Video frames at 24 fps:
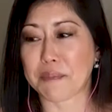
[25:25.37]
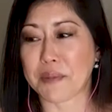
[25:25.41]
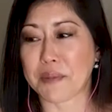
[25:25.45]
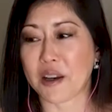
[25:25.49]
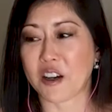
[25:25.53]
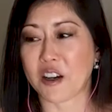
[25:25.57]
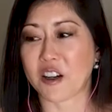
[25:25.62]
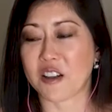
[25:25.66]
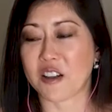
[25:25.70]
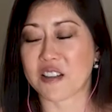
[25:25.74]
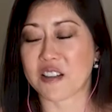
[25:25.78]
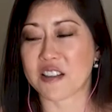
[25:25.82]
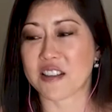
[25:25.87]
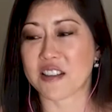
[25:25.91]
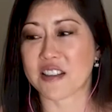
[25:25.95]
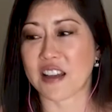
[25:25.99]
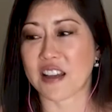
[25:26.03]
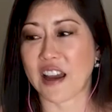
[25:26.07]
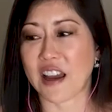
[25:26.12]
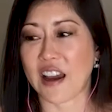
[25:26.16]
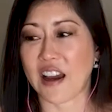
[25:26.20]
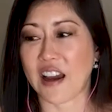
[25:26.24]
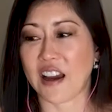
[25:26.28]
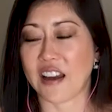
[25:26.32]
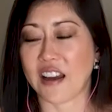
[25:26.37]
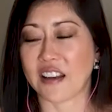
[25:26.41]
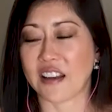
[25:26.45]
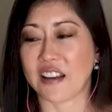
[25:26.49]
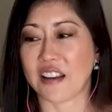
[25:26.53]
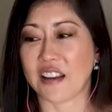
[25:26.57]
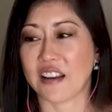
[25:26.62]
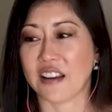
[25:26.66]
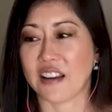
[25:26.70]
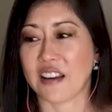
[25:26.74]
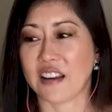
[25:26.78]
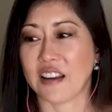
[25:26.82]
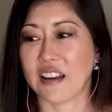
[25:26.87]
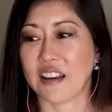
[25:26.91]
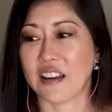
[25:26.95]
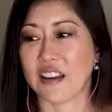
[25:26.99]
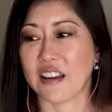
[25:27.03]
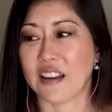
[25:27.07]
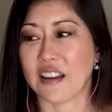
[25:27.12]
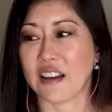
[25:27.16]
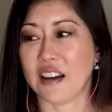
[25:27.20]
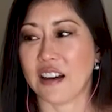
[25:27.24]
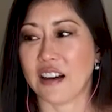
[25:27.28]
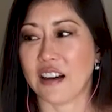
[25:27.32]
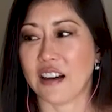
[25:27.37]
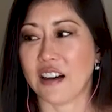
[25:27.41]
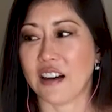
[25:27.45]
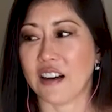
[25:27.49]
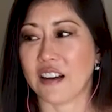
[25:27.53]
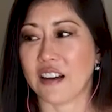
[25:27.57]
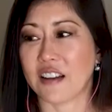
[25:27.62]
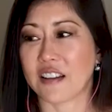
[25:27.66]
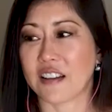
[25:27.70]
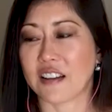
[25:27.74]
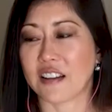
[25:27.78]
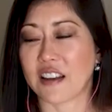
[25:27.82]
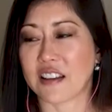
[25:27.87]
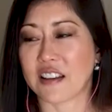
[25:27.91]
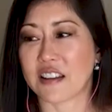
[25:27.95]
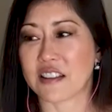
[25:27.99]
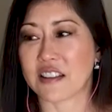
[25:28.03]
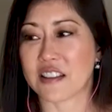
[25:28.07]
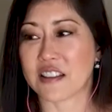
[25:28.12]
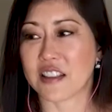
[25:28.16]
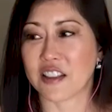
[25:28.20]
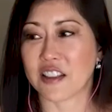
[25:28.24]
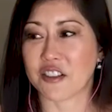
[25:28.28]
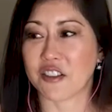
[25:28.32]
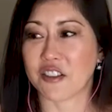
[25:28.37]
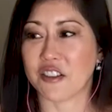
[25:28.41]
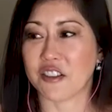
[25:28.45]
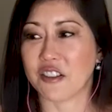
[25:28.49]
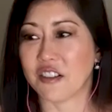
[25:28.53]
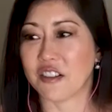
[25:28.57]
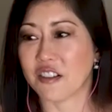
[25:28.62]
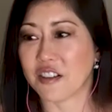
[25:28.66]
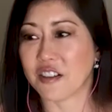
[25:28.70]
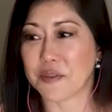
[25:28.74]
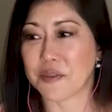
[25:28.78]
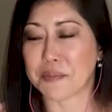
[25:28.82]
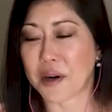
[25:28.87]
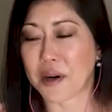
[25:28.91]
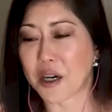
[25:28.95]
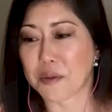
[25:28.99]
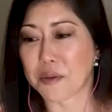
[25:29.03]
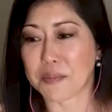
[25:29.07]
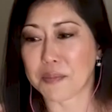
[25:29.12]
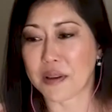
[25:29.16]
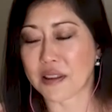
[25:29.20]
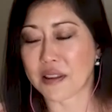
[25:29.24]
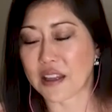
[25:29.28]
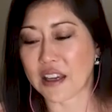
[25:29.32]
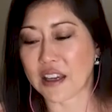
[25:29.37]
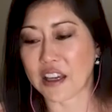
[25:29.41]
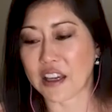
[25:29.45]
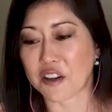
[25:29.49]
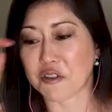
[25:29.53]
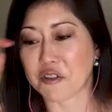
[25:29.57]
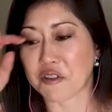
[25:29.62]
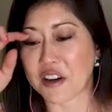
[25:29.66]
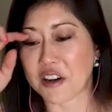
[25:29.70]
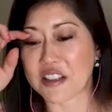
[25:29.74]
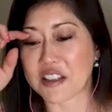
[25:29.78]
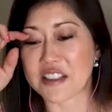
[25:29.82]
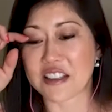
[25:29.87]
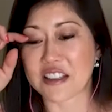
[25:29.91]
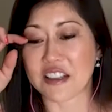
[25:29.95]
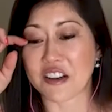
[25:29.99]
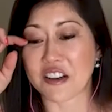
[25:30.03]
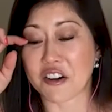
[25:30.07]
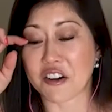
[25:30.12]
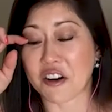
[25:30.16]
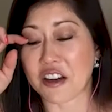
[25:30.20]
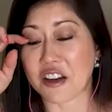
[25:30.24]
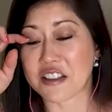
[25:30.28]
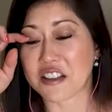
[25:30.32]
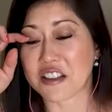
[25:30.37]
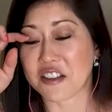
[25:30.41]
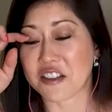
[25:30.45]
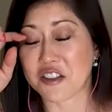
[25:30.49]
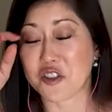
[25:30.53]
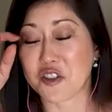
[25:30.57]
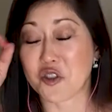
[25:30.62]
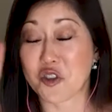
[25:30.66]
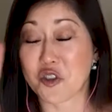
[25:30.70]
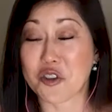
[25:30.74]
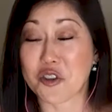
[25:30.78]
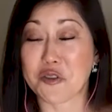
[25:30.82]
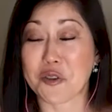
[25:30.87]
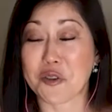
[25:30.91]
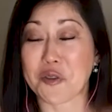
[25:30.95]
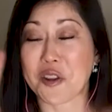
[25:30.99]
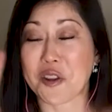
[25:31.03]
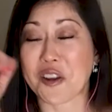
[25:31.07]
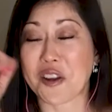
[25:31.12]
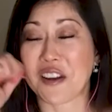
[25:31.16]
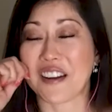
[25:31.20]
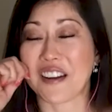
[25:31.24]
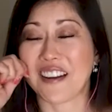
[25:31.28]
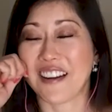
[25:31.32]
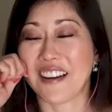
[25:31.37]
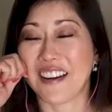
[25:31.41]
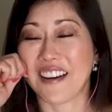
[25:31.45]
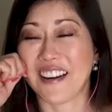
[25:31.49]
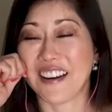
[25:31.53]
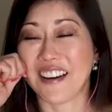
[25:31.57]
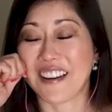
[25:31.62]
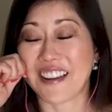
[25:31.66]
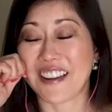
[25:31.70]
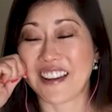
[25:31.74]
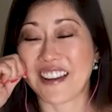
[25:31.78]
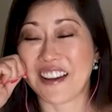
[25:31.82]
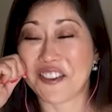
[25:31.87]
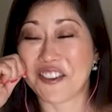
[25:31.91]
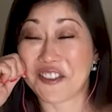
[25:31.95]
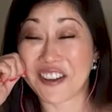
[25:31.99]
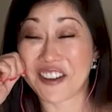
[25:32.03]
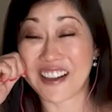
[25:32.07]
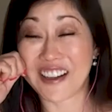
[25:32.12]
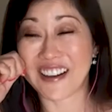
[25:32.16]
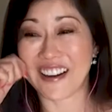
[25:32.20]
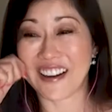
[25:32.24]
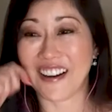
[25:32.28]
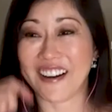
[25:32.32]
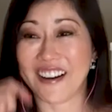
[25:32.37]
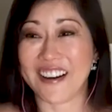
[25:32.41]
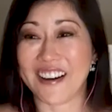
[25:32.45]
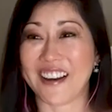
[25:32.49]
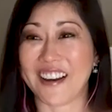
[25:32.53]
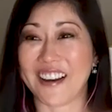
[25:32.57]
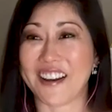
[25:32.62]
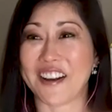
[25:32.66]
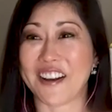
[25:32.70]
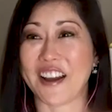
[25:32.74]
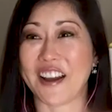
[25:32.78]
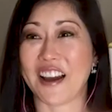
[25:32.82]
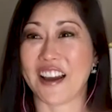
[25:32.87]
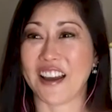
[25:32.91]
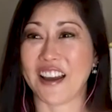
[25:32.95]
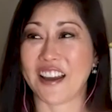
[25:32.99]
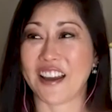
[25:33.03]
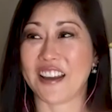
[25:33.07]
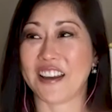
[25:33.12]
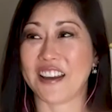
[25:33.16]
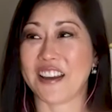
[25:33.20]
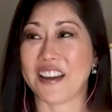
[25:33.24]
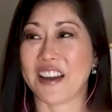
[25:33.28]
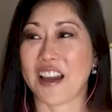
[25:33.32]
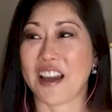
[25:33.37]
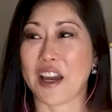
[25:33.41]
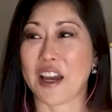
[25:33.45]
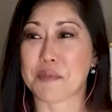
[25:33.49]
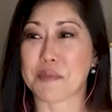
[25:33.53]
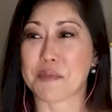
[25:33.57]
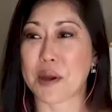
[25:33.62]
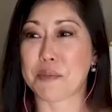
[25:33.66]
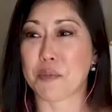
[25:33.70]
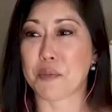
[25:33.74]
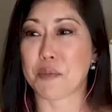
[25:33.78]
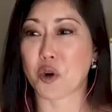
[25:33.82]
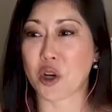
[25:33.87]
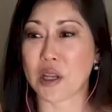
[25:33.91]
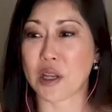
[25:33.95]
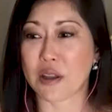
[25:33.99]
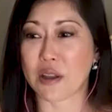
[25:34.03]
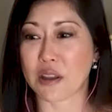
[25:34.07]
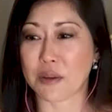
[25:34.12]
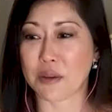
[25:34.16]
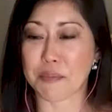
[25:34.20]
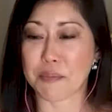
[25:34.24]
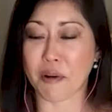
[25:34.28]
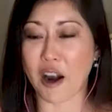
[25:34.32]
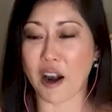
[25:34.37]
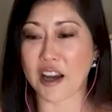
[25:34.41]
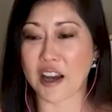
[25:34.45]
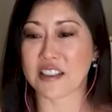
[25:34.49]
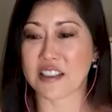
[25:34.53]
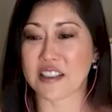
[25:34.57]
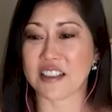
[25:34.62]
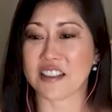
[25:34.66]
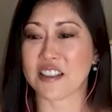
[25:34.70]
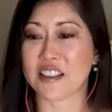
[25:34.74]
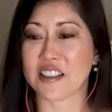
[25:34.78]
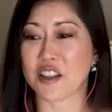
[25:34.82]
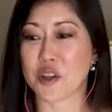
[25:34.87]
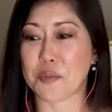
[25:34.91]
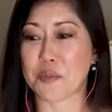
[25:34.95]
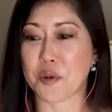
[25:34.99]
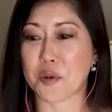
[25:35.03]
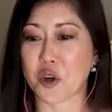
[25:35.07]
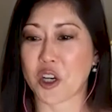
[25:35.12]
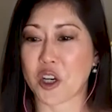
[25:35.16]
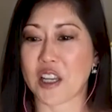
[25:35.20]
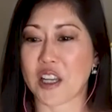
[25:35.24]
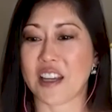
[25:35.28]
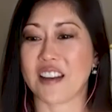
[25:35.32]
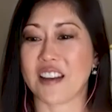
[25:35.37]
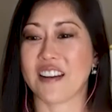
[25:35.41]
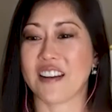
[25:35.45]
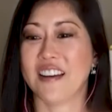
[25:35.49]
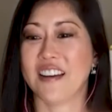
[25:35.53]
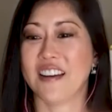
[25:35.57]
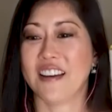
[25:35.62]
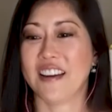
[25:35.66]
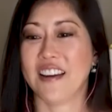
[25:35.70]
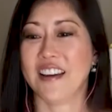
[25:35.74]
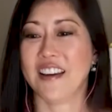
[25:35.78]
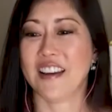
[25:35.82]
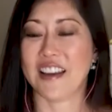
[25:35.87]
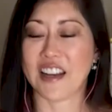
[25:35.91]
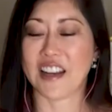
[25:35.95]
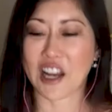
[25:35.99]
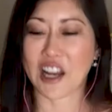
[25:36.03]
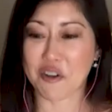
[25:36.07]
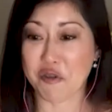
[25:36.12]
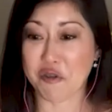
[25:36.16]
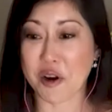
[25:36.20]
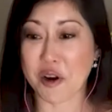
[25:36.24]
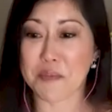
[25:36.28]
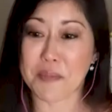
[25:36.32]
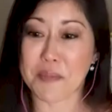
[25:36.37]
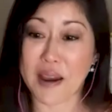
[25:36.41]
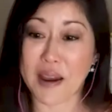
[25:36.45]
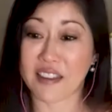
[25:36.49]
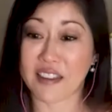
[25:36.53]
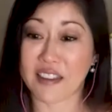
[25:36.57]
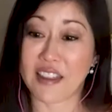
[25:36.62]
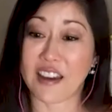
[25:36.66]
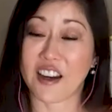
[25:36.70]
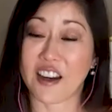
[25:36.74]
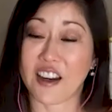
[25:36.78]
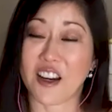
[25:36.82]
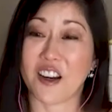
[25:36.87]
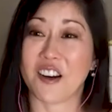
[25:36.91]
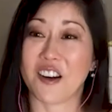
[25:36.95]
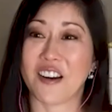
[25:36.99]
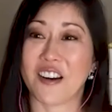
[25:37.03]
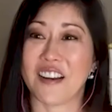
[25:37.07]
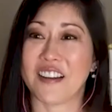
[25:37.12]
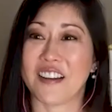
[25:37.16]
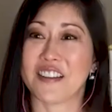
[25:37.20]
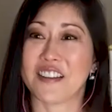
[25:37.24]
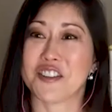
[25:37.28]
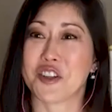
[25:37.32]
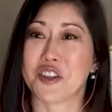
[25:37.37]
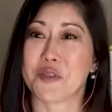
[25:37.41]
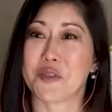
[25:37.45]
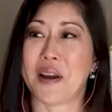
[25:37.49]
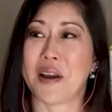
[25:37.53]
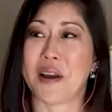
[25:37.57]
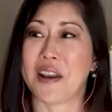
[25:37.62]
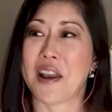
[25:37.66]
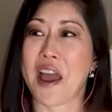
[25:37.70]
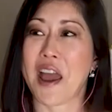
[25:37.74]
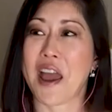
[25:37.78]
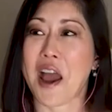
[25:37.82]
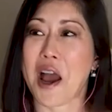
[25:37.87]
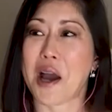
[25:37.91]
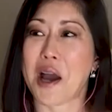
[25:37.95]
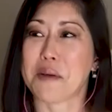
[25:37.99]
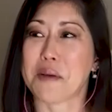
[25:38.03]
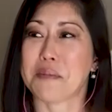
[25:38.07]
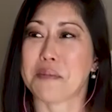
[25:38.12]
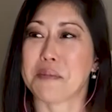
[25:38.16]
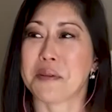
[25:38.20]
parents had like this little apartment they had rented across the street from the arena, and I had the practice in the morning, and I went back there and took my nap,